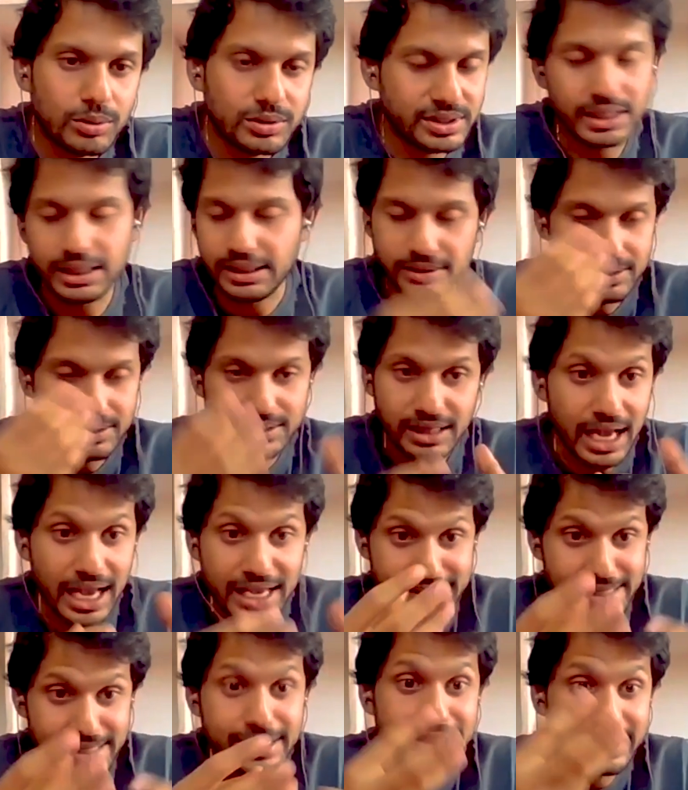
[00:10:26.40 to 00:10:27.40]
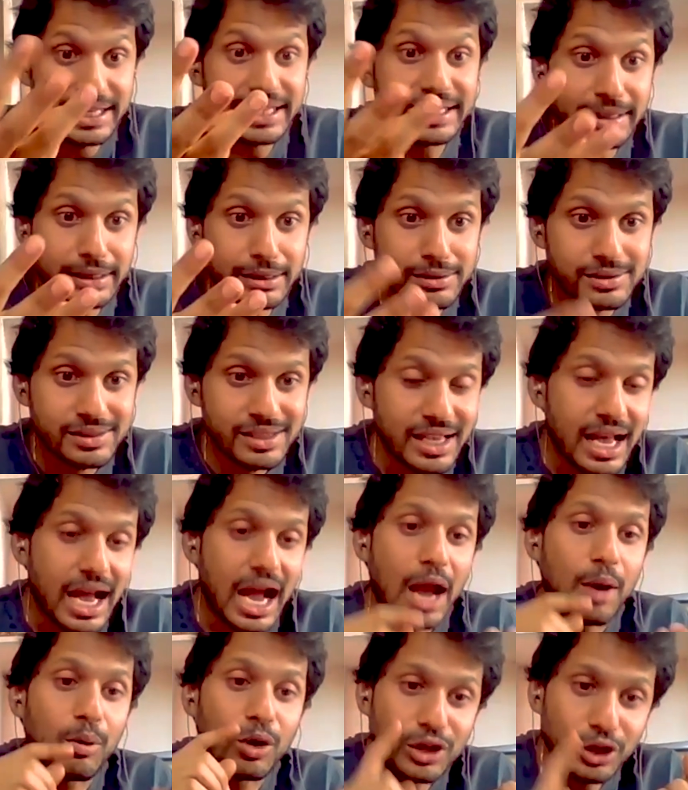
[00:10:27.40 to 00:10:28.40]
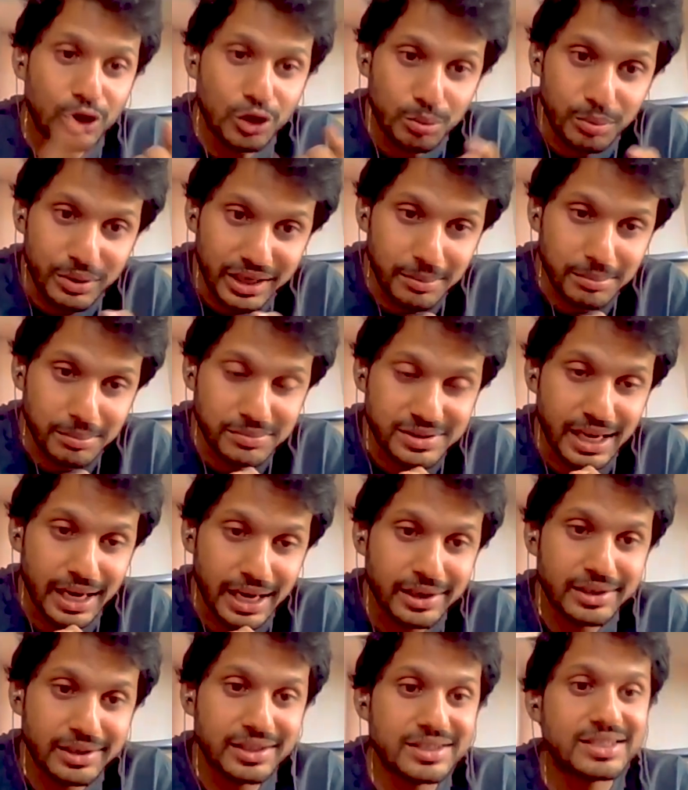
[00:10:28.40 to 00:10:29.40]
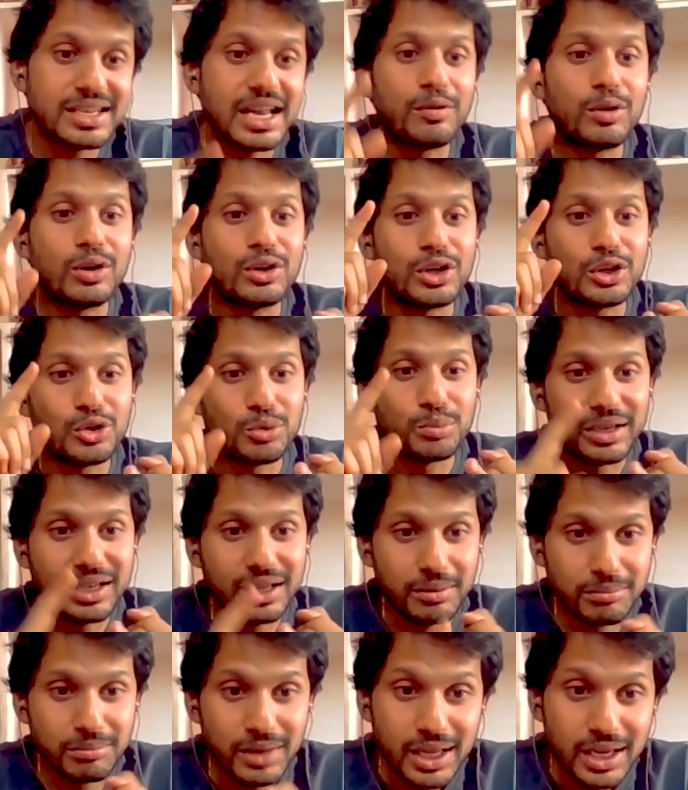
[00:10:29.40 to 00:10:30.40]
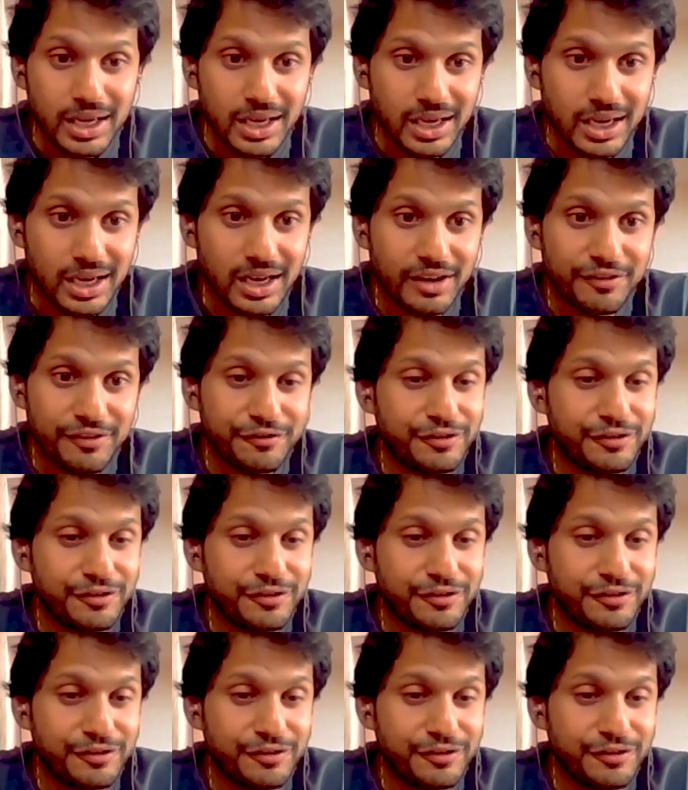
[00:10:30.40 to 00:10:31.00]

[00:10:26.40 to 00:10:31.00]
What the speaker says: see, I said three things. I wanted to become scientist. I wanted to become film.